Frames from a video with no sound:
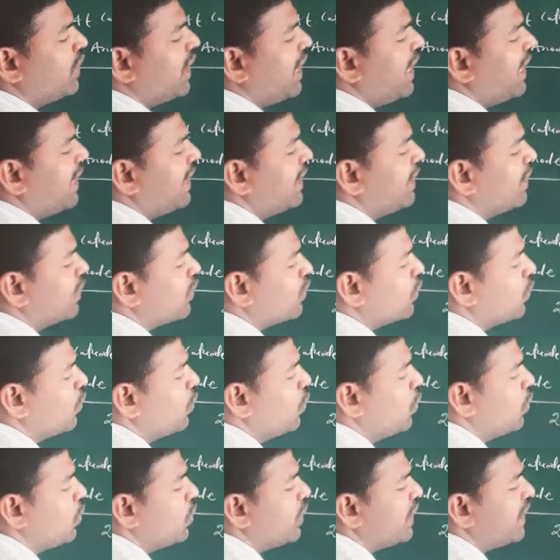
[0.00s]
and
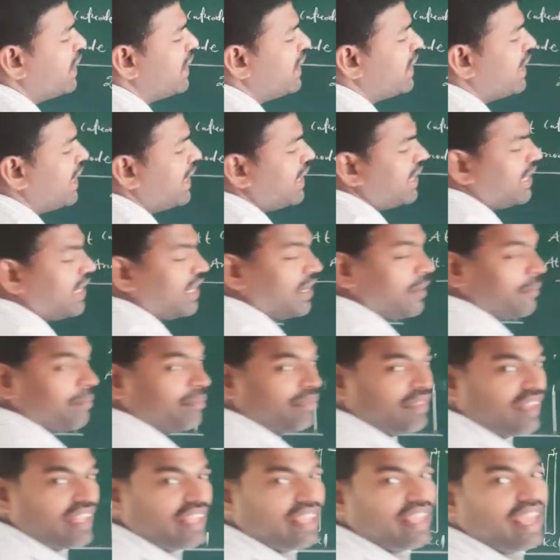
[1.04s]
chlorine at
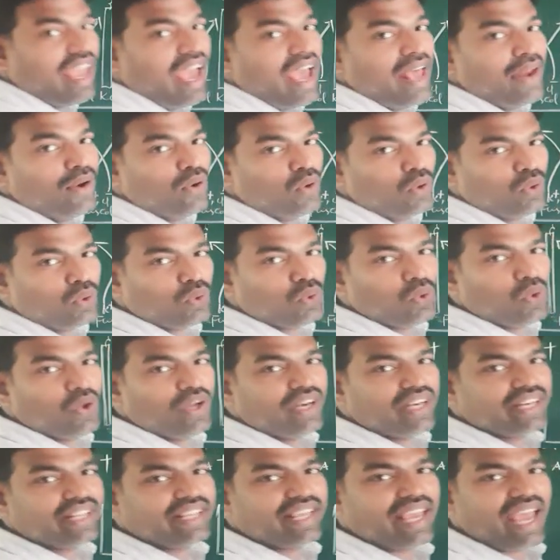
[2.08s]
anode,
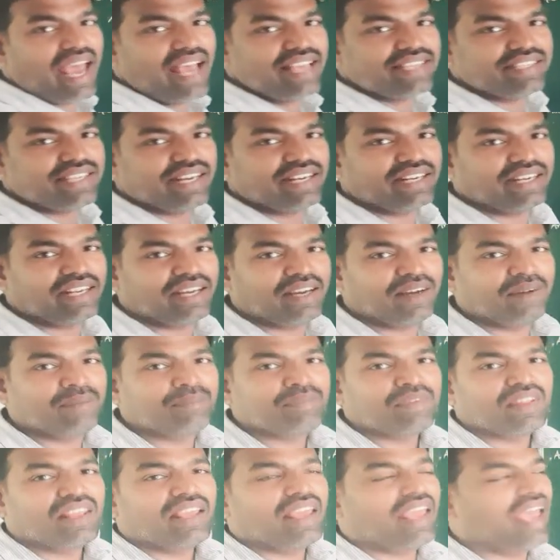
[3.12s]
chlorine gas at
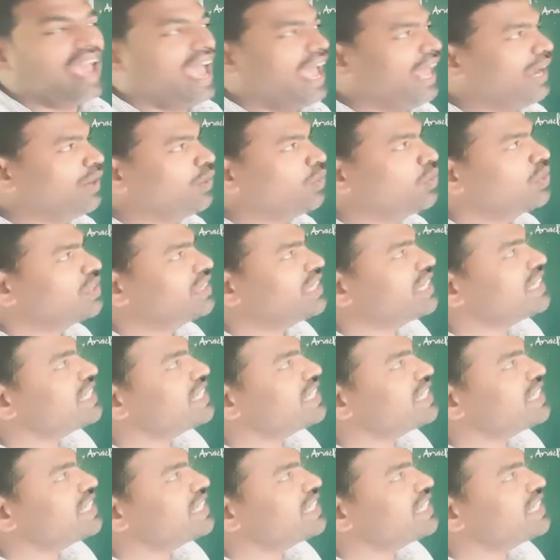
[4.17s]
anode. That